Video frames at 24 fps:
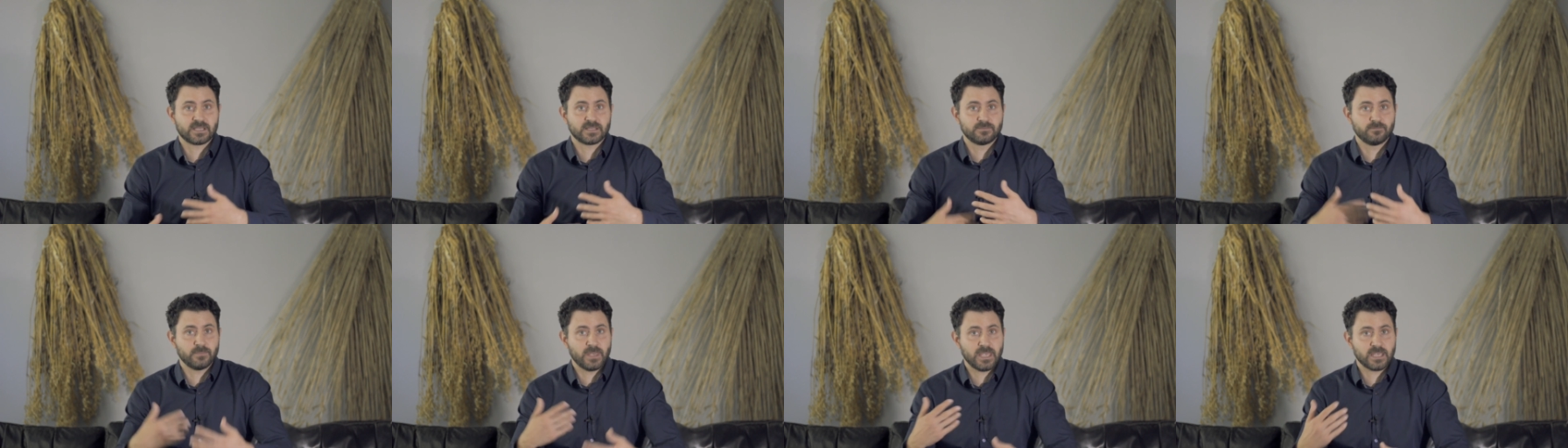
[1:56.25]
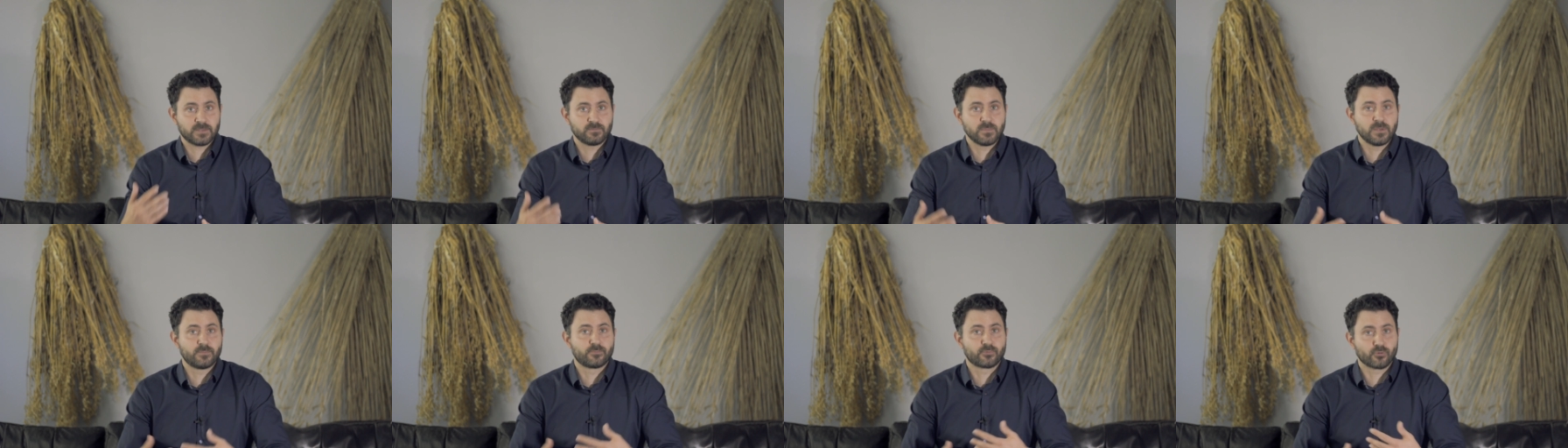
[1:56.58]
can
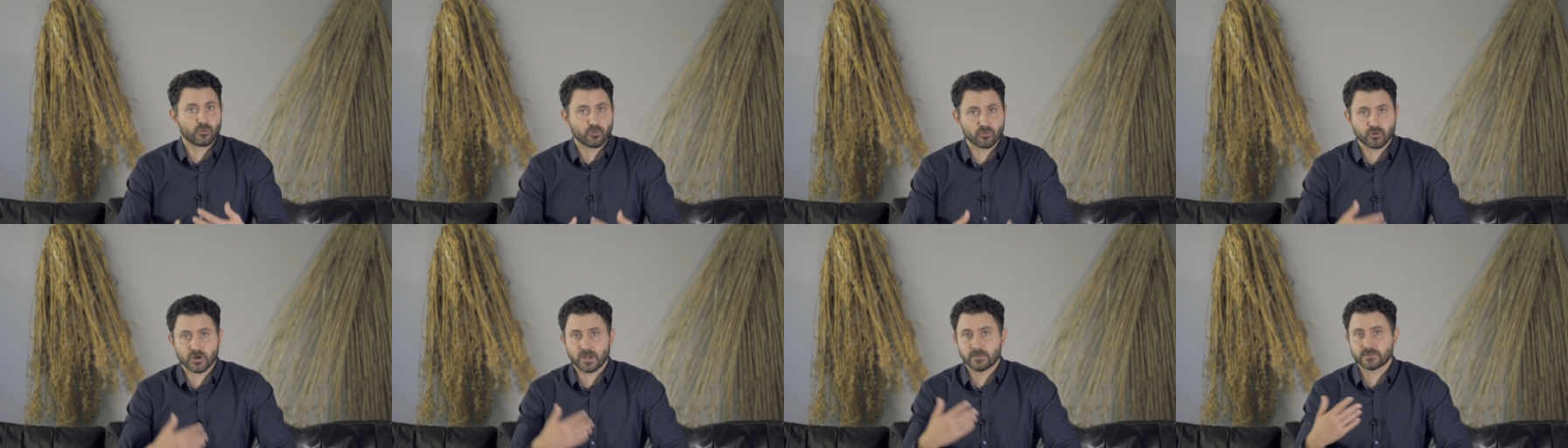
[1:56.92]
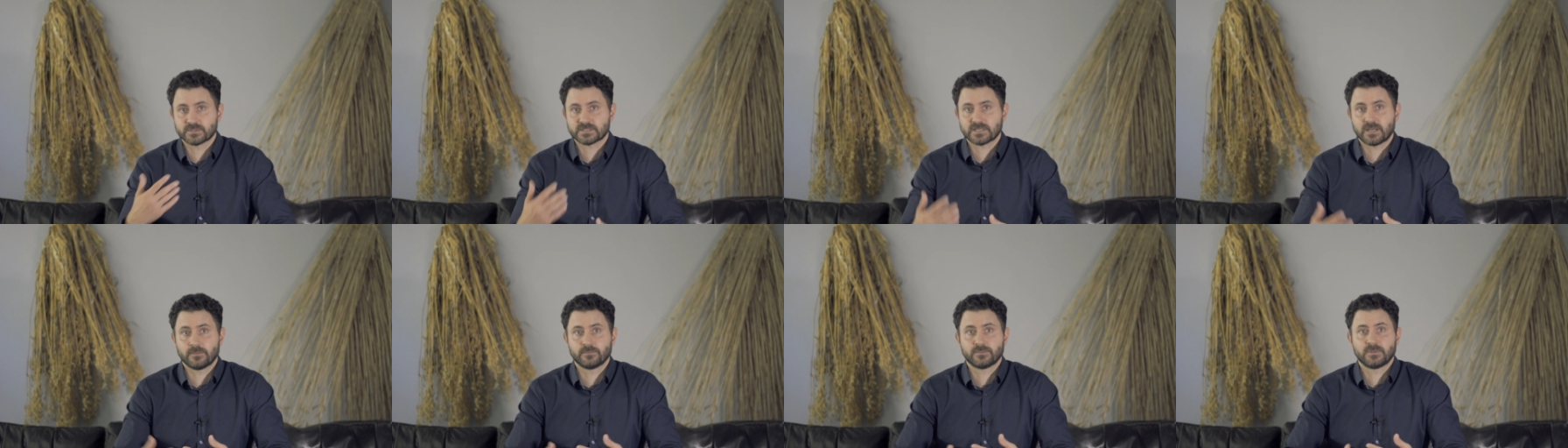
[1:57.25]
make me program
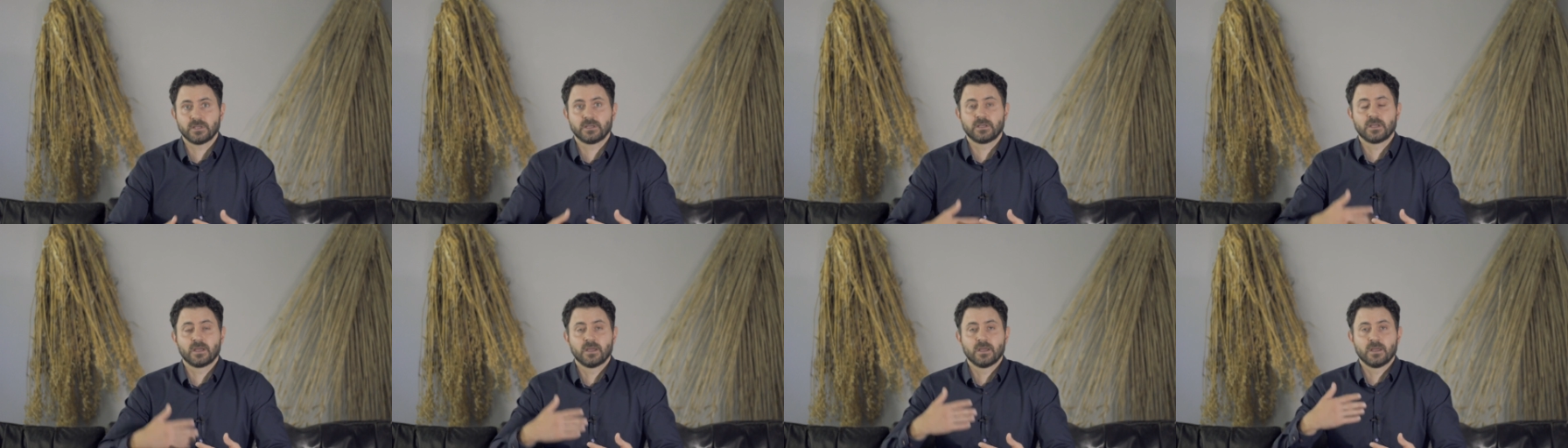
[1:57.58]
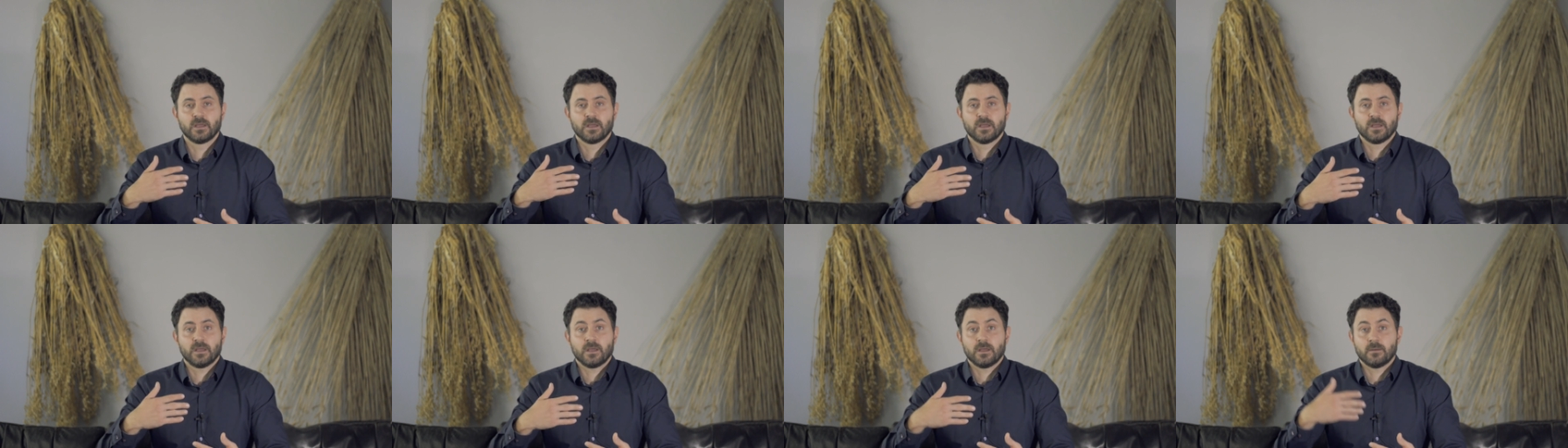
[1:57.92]
something
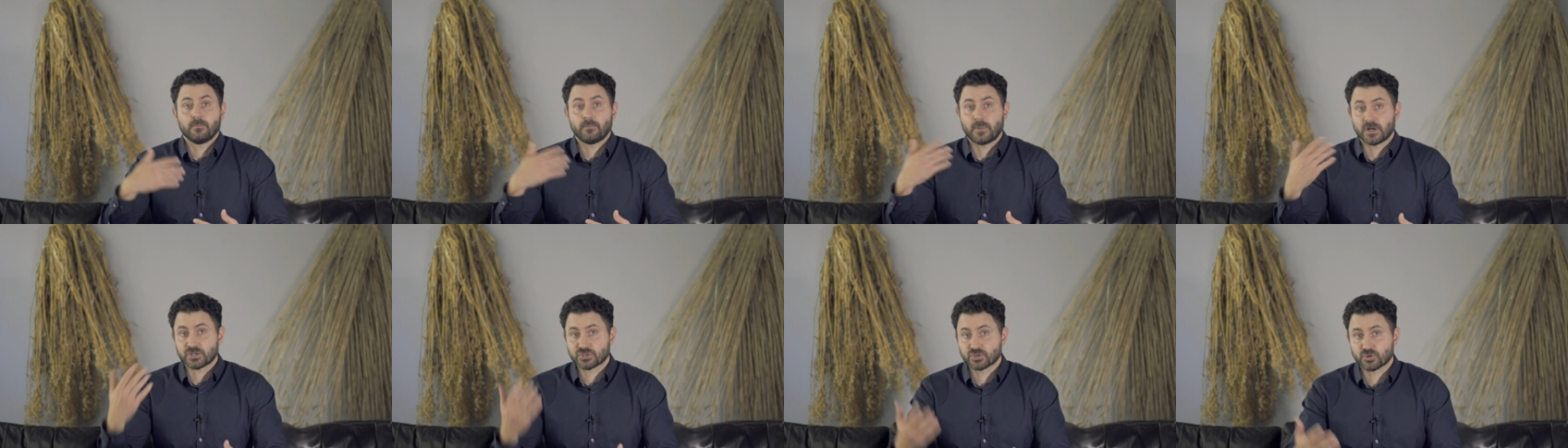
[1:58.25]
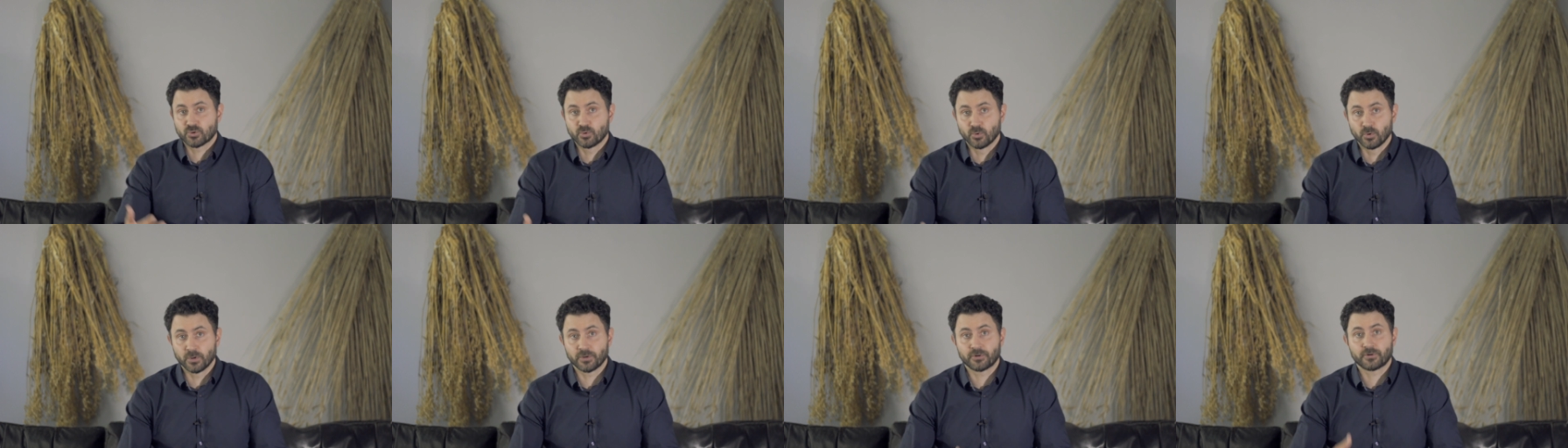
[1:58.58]
much
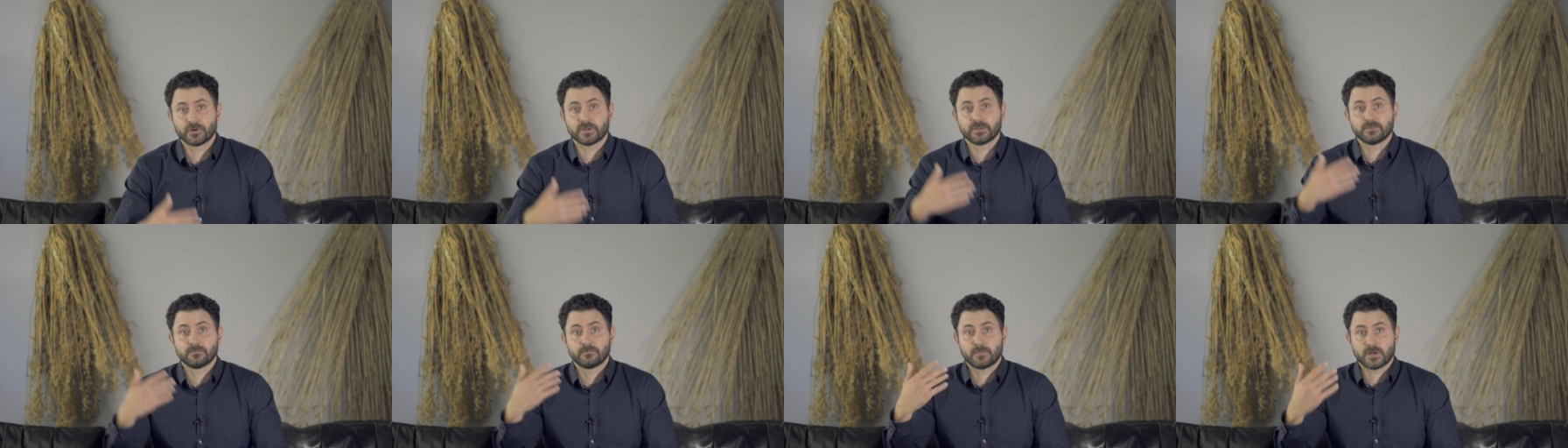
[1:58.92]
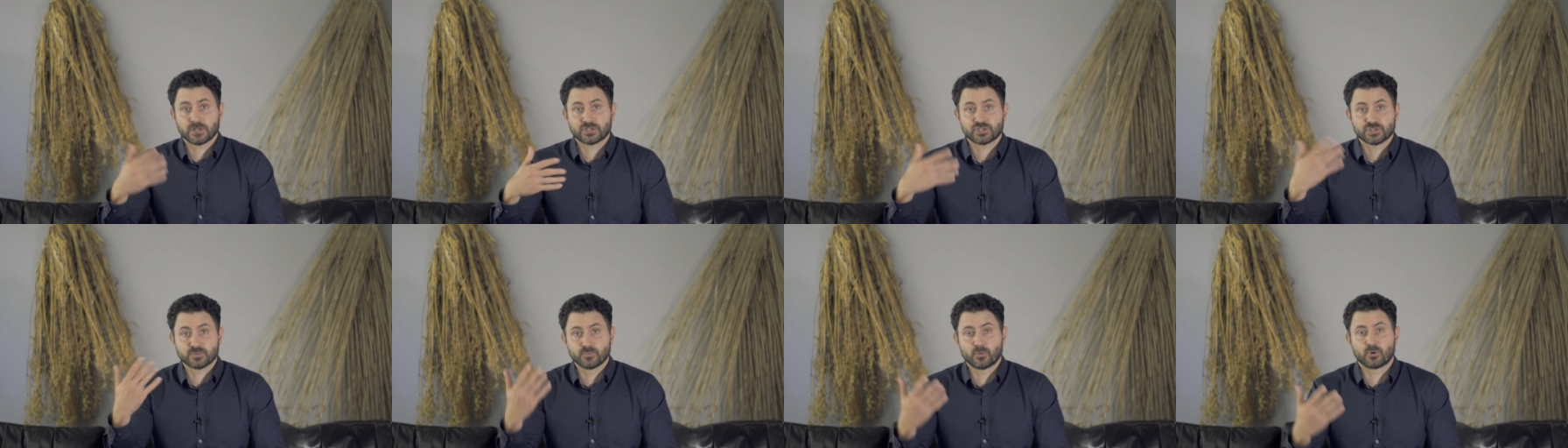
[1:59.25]
cooler and
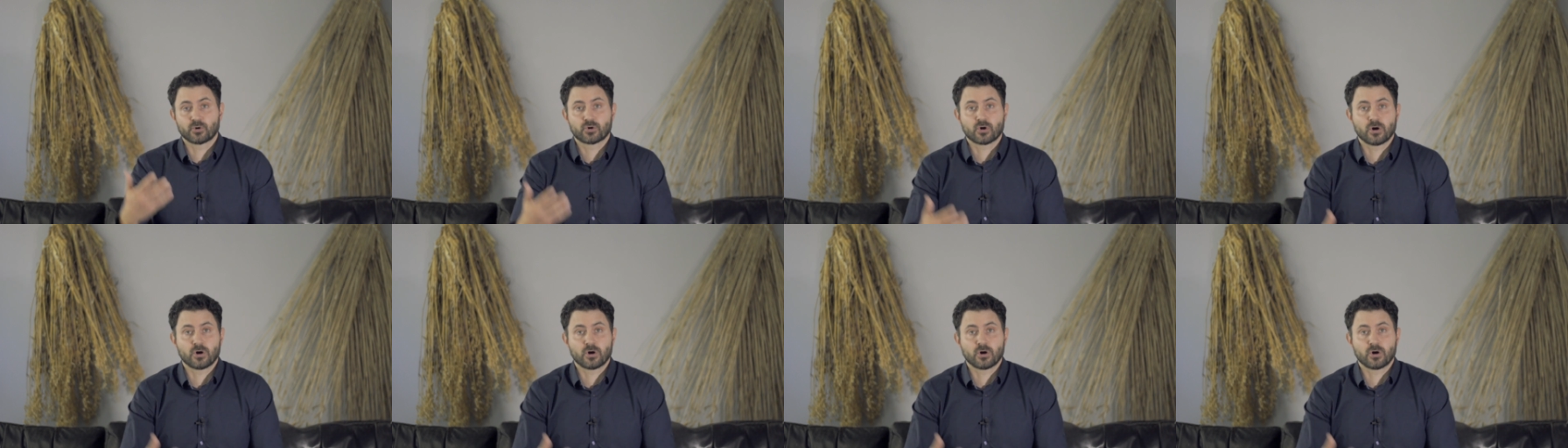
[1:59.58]
much more